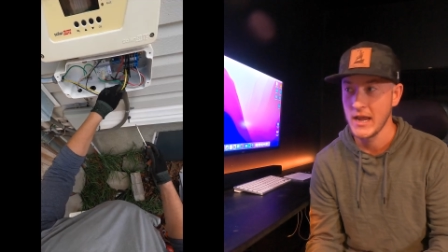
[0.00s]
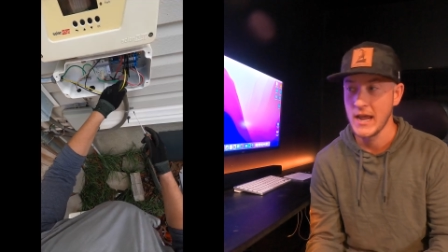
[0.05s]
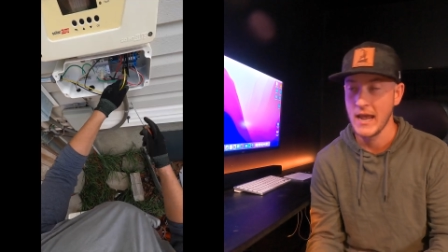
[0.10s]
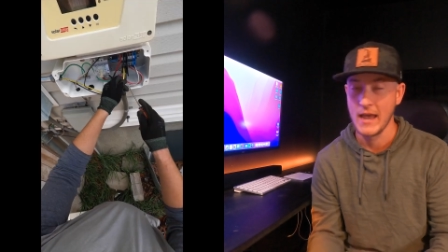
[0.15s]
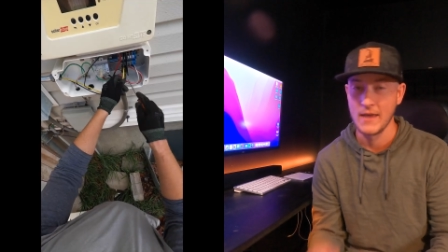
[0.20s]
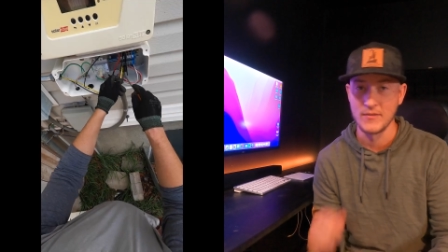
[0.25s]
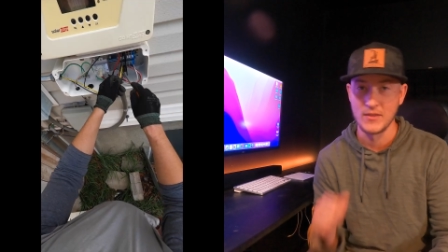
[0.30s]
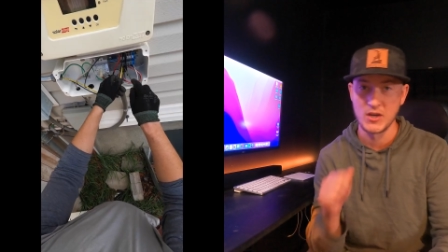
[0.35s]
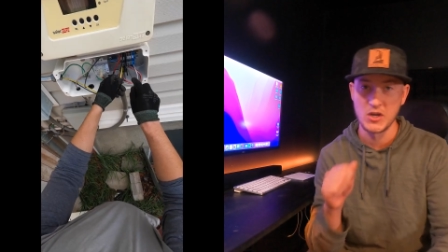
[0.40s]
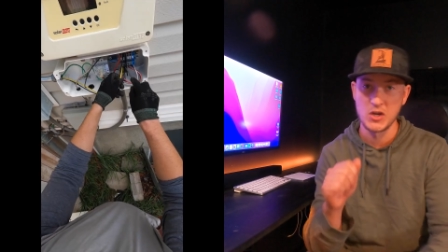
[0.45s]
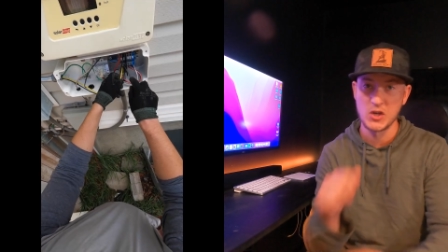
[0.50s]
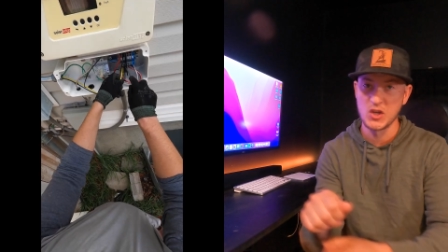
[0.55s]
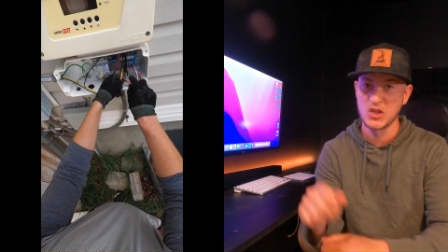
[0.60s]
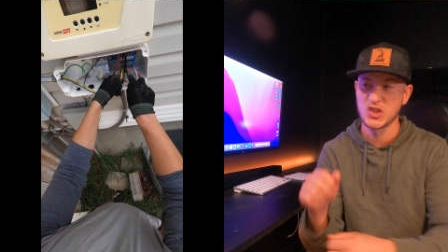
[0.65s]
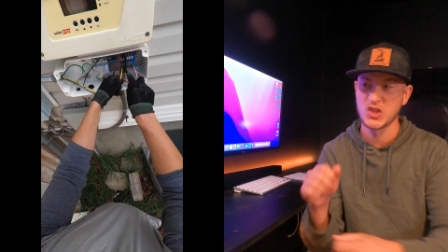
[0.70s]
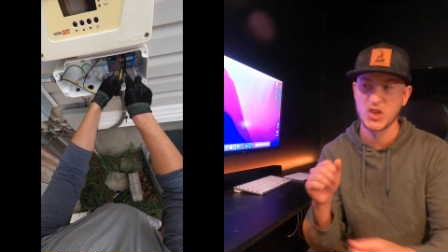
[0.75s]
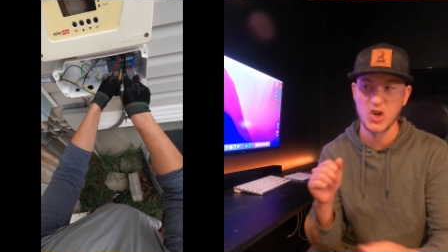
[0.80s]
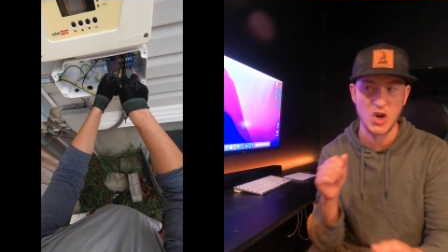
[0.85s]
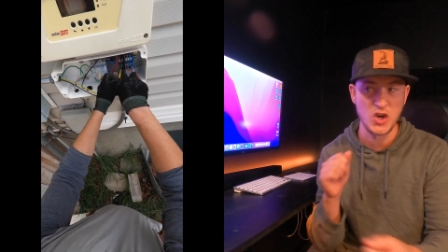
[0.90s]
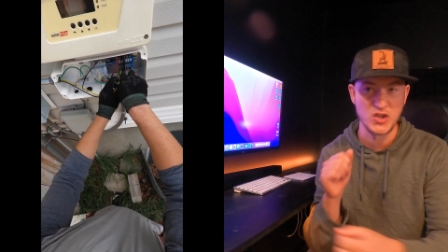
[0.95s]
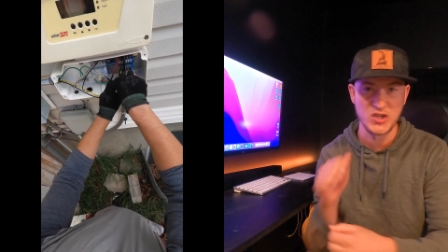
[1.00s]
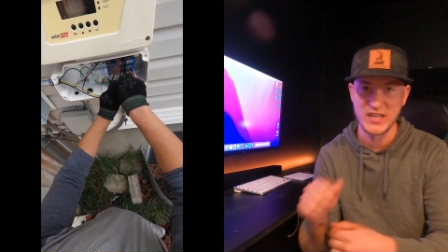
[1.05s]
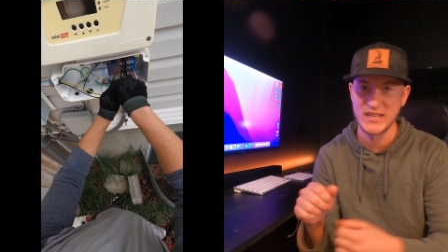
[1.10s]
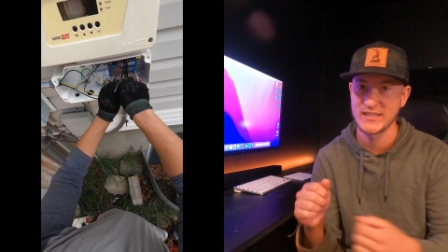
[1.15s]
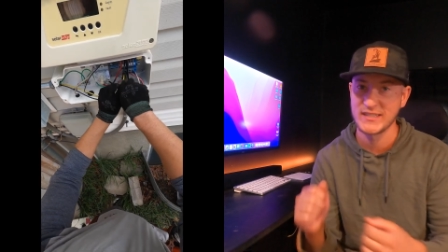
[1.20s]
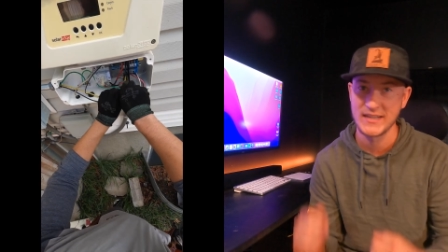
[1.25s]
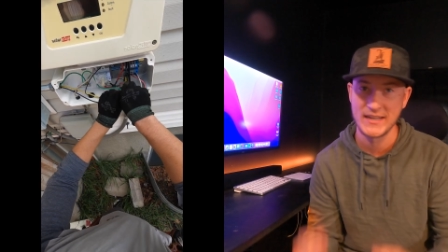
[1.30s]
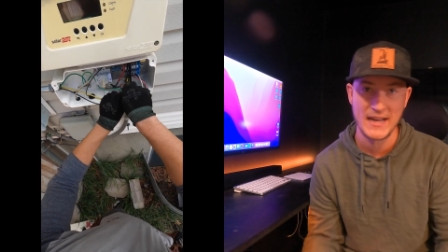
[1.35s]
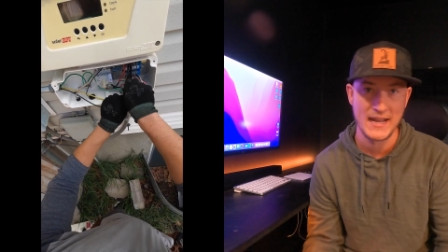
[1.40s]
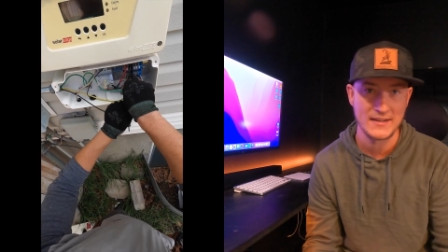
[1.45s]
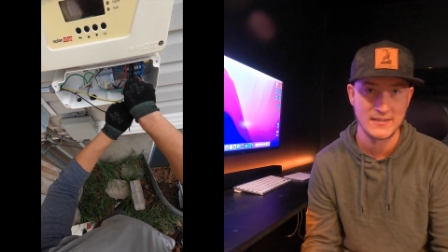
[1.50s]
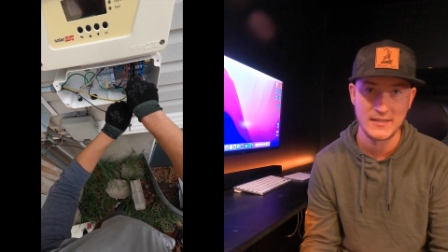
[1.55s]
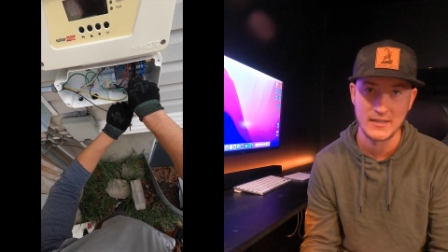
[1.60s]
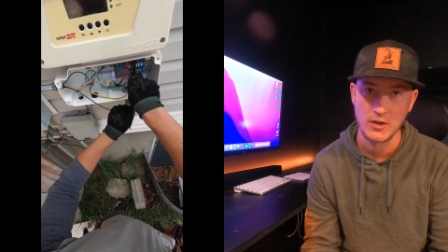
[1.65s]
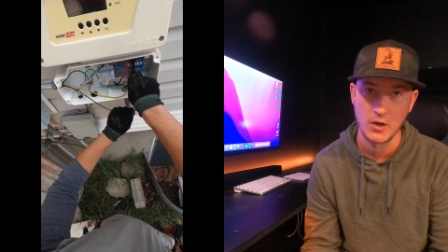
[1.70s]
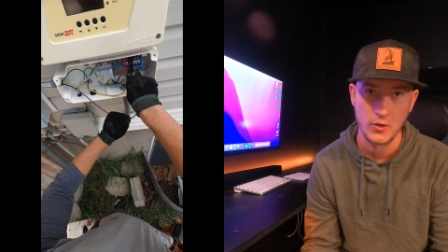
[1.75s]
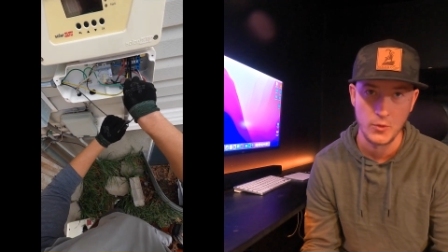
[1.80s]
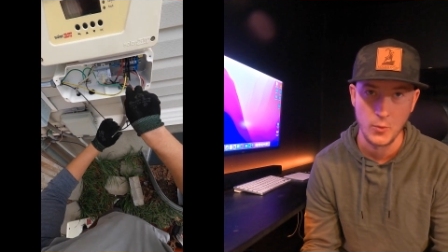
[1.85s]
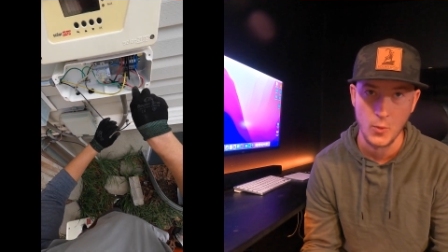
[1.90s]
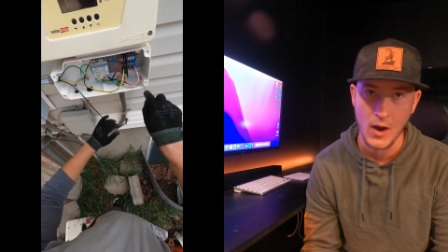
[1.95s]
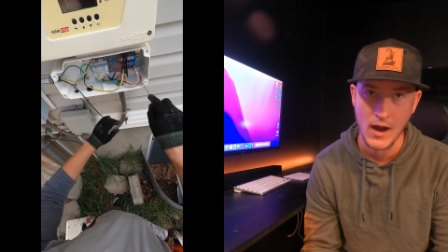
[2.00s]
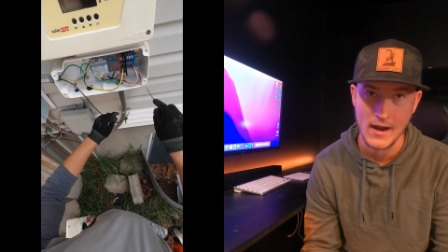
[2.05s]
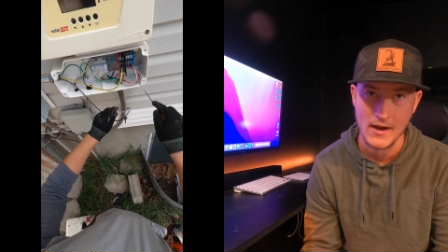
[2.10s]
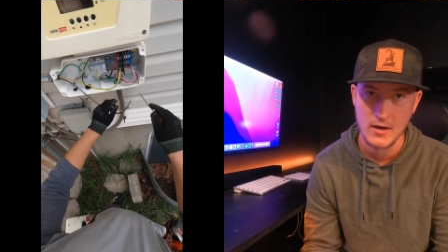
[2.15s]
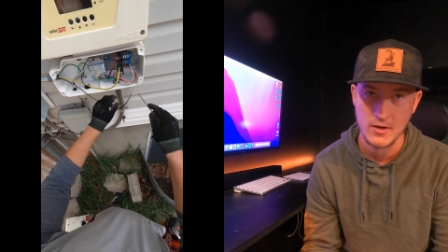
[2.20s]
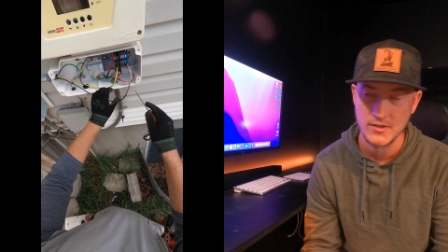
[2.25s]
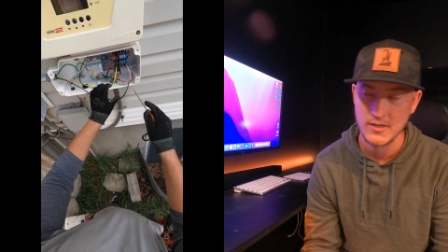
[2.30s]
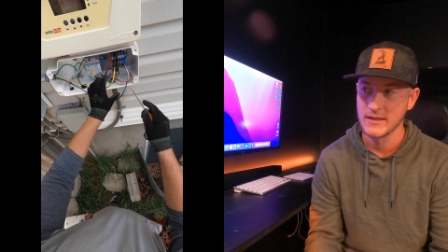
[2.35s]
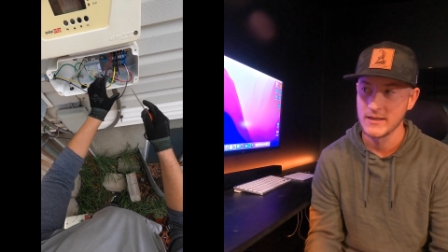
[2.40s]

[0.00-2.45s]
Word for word: and then you can start disconnecting all the wires.